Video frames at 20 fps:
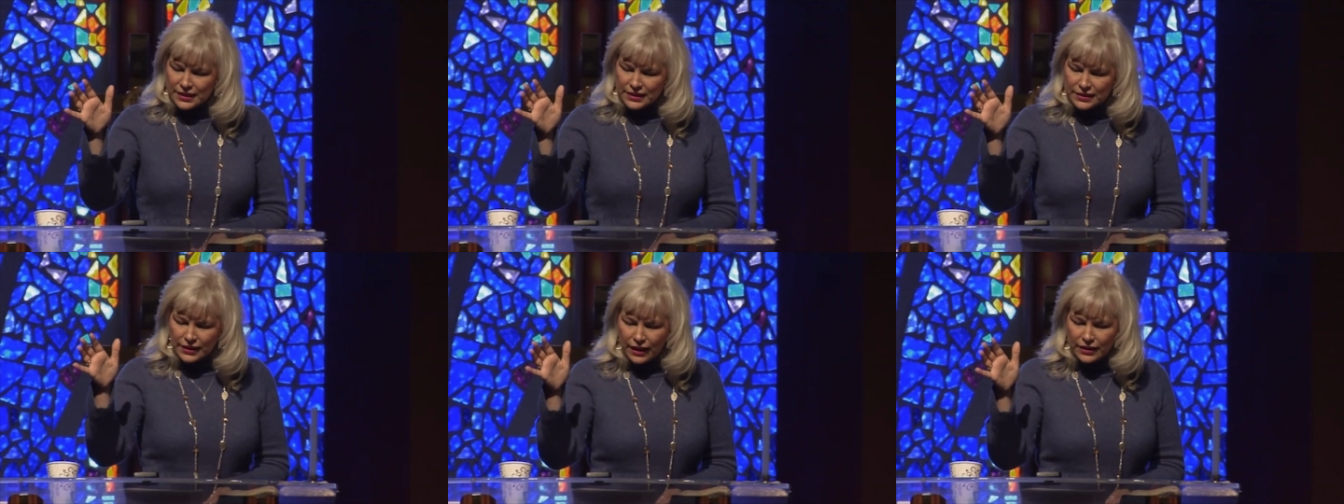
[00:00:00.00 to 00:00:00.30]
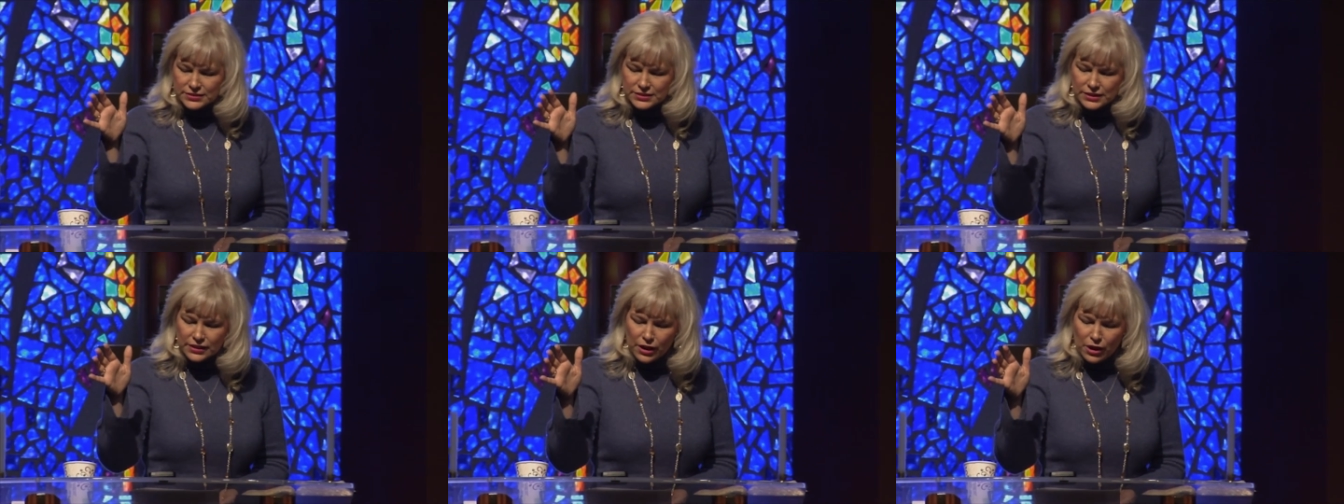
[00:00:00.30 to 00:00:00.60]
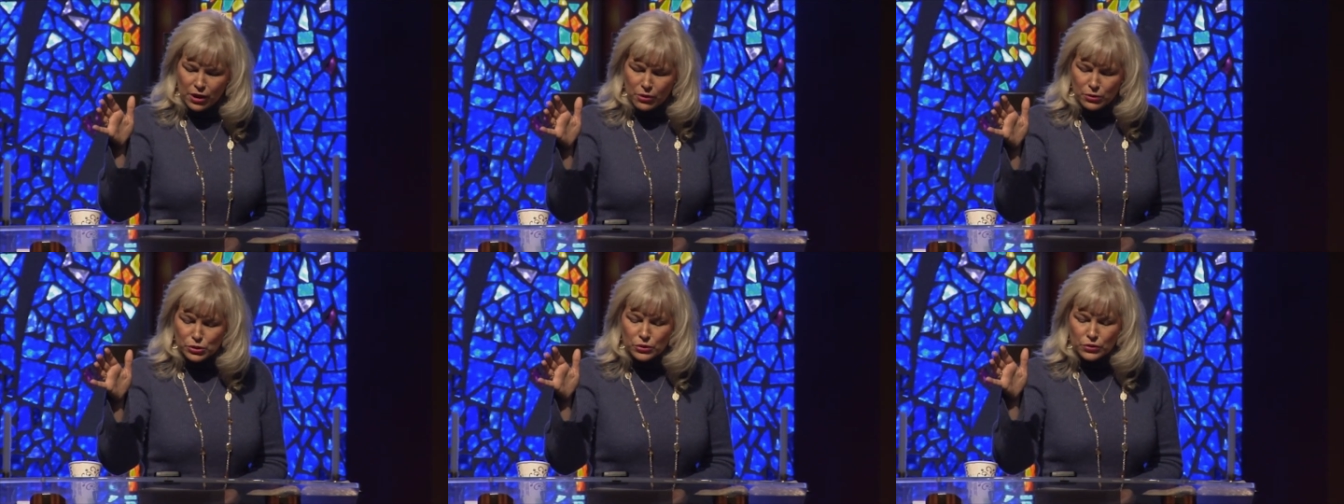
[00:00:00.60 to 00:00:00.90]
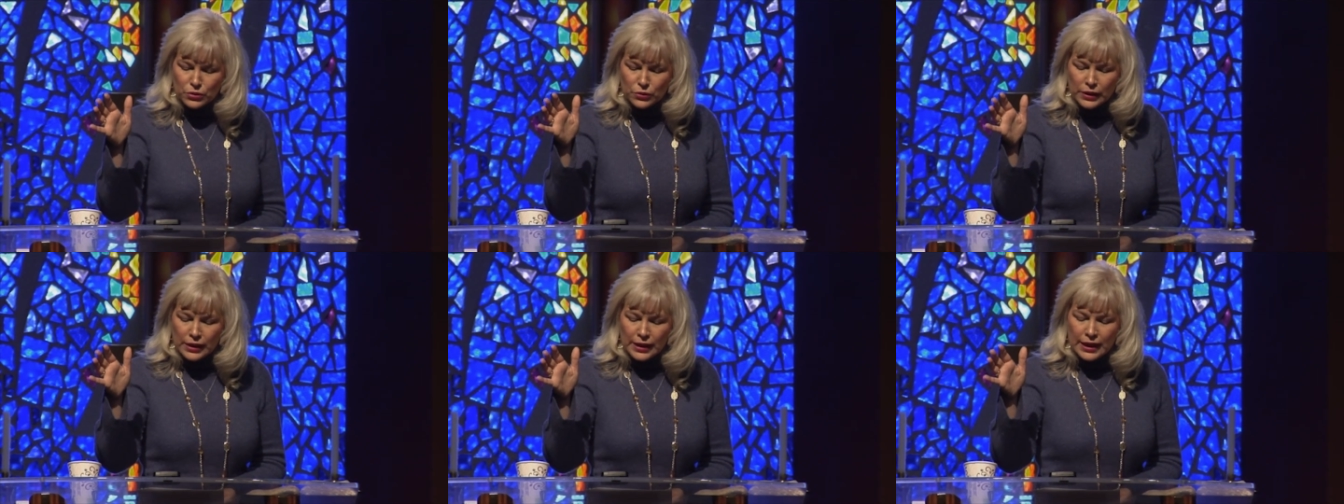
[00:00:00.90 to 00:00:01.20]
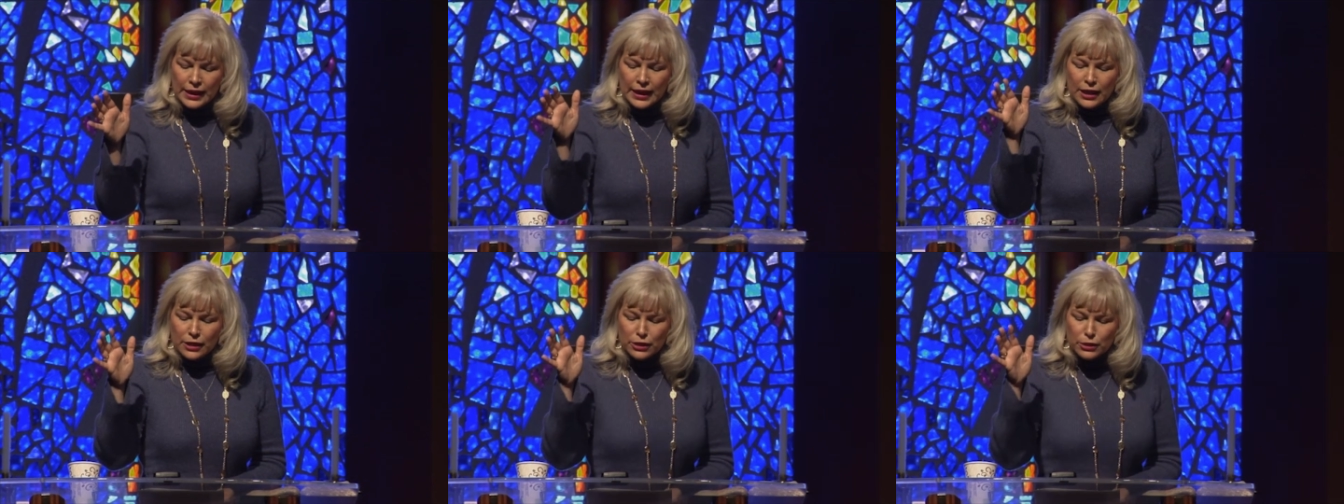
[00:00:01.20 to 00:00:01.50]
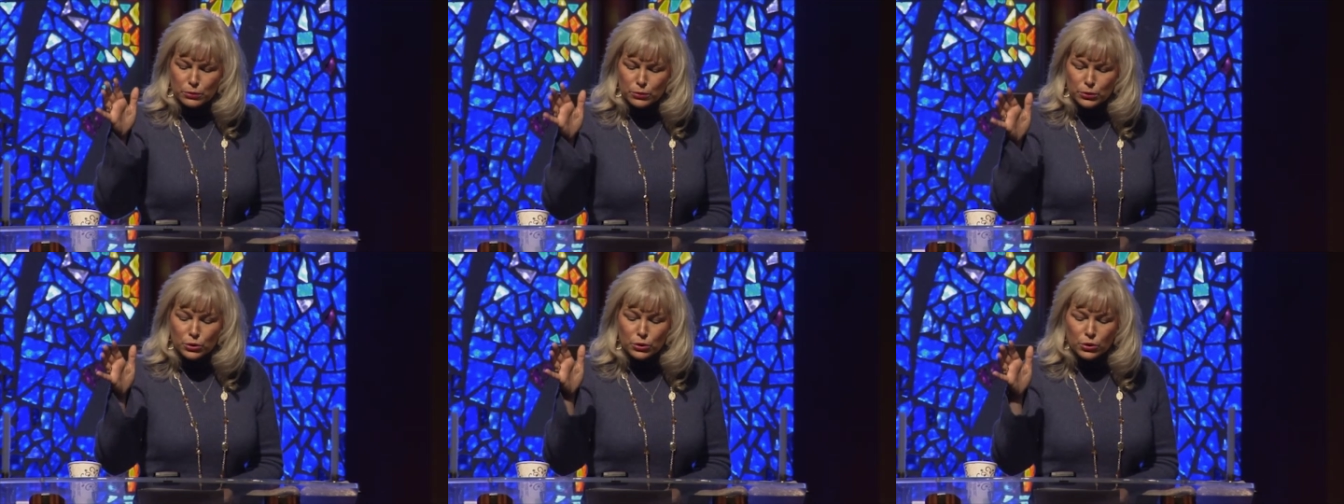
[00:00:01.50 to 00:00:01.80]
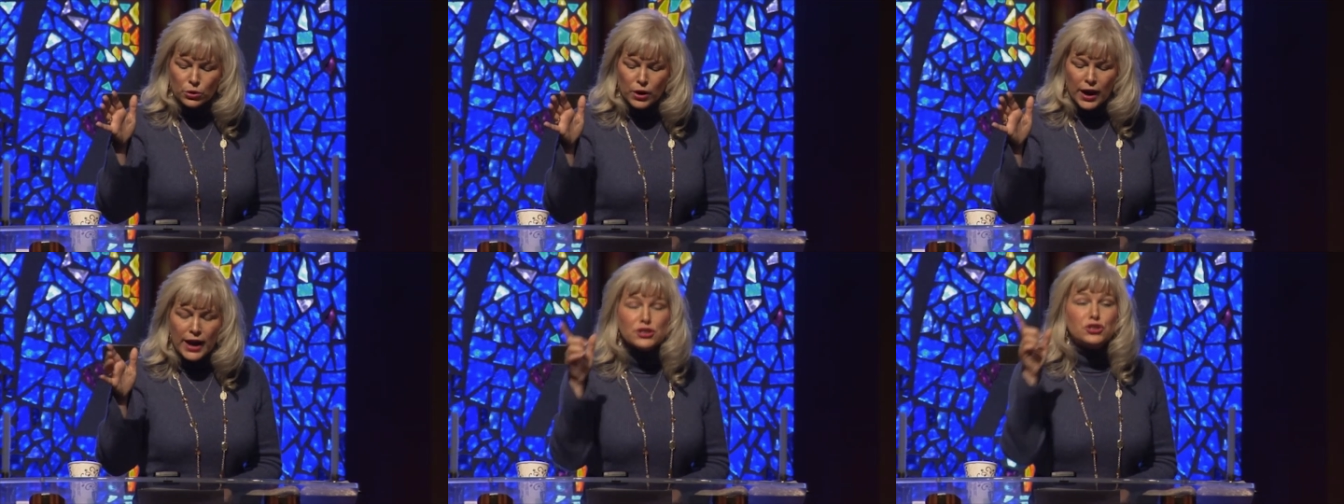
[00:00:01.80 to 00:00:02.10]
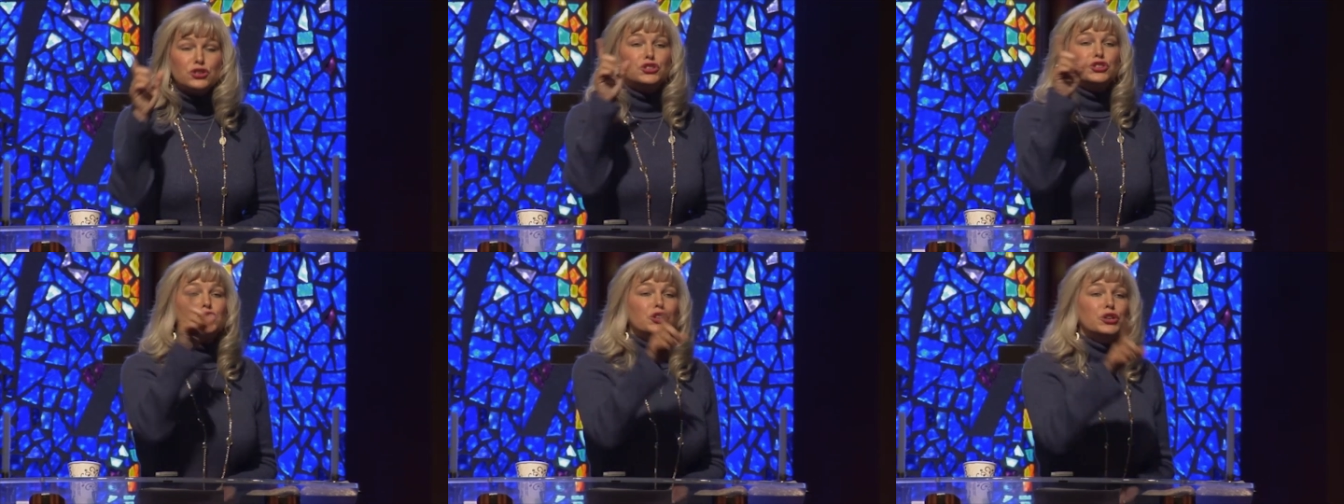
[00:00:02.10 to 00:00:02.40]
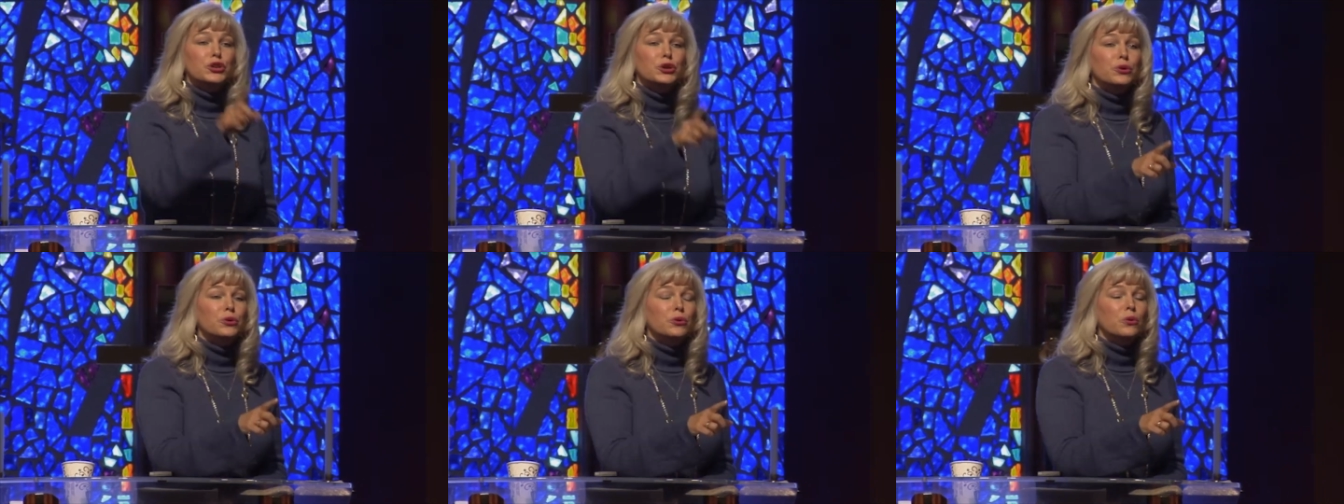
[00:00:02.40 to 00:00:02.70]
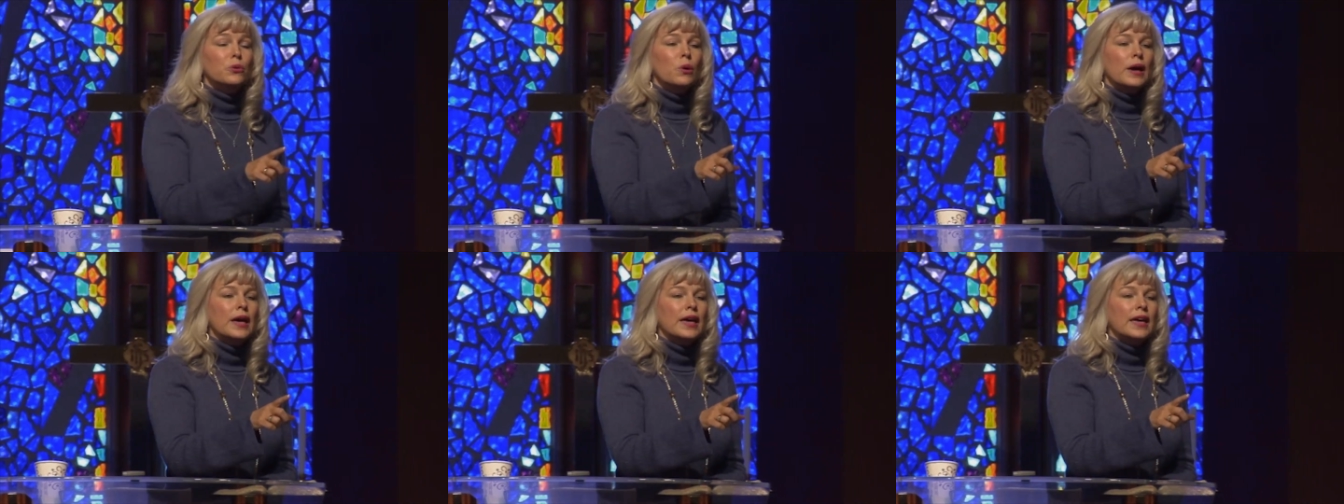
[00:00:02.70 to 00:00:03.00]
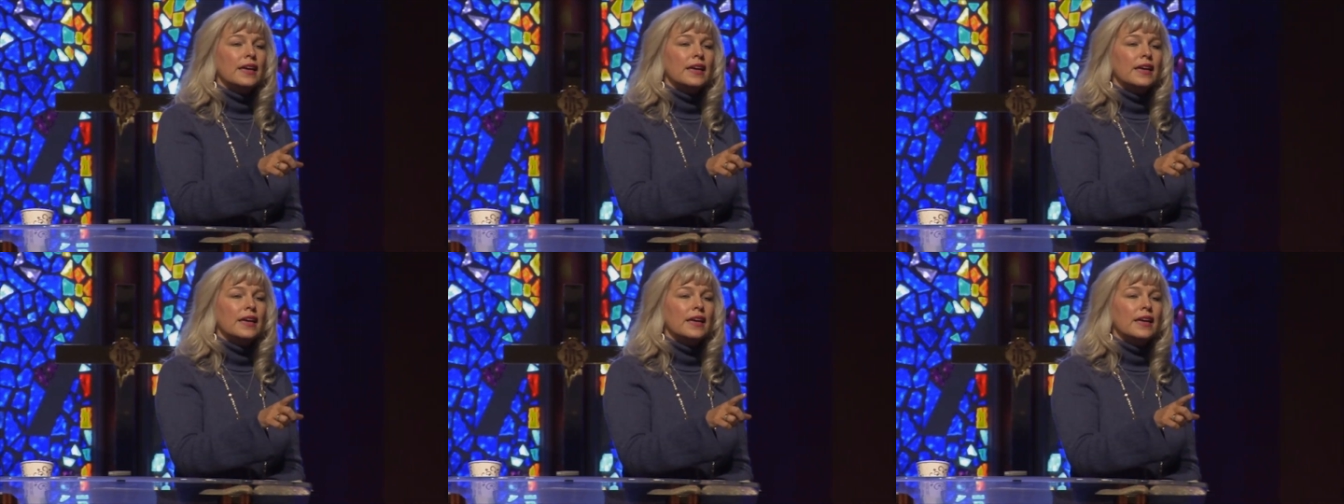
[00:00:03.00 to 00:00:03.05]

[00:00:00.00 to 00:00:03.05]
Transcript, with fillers: How's that go? Through Christ to